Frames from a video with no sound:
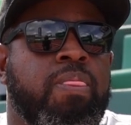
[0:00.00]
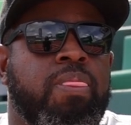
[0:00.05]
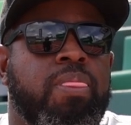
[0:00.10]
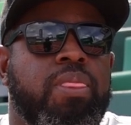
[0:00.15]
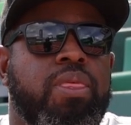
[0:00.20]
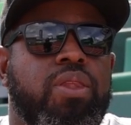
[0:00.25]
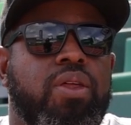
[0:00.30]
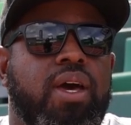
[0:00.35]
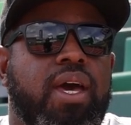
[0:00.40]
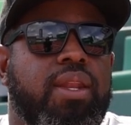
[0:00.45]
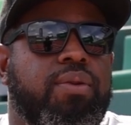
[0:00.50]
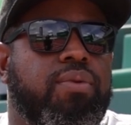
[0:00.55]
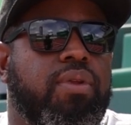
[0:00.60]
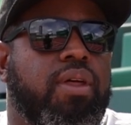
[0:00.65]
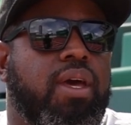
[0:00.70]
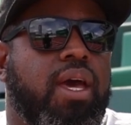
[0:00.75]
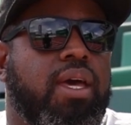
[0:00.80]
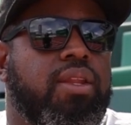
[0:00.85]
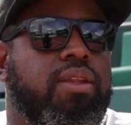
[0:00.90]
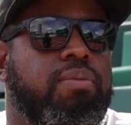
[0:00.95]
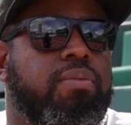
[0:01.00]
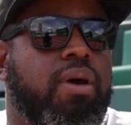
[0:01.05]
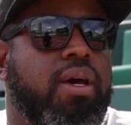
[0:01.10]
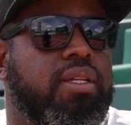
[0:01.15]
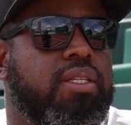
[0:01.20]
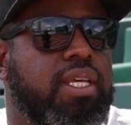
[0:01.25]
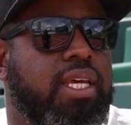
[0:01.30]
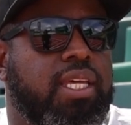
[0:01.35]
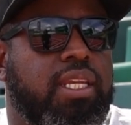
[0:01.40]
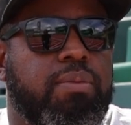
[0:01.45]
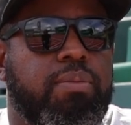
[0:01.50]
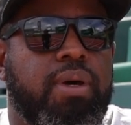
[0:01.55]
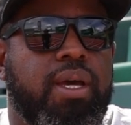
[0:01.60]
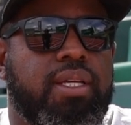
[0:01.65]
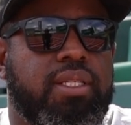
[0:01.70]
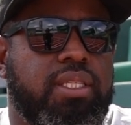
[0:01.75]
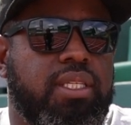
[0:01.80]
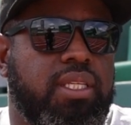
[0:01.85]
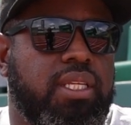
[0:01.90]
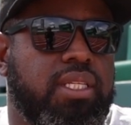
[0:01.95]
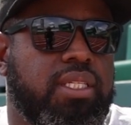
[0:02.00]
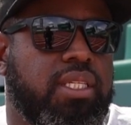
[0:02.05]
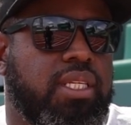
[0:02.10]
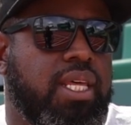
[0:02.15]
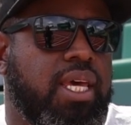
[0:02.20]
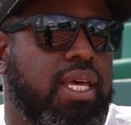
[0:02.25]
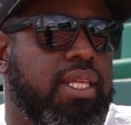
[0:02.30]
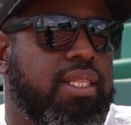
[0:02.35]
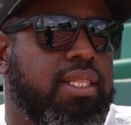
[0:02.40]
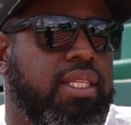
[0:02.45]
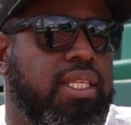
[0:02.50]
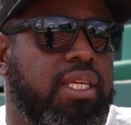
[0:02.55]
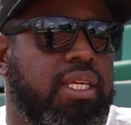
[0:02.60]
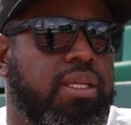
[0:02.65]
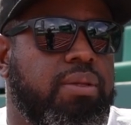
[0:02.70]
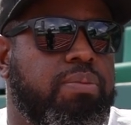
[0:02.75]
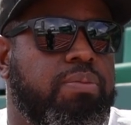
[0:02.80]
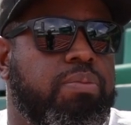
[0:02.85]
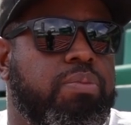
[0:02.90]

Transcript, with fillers: You know, I, I didn't mind taking a back seat as an athlete